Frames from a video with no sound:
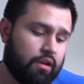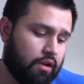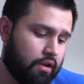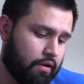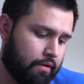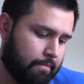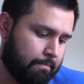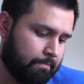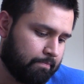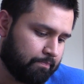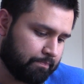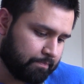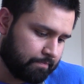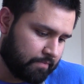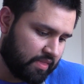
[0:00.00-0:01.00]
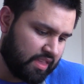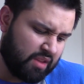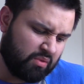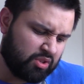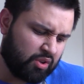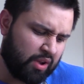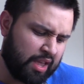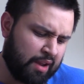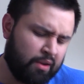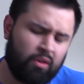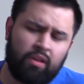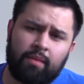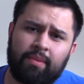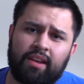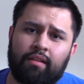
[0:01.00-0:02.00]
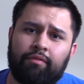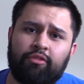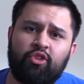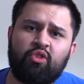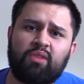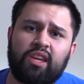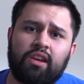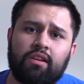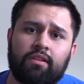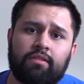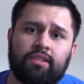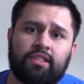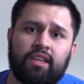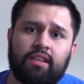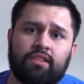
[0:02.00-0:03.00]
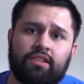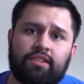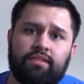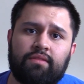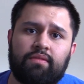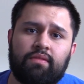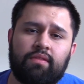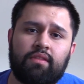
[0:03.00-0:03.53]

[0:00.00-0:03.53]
um, it was it had only been a few years since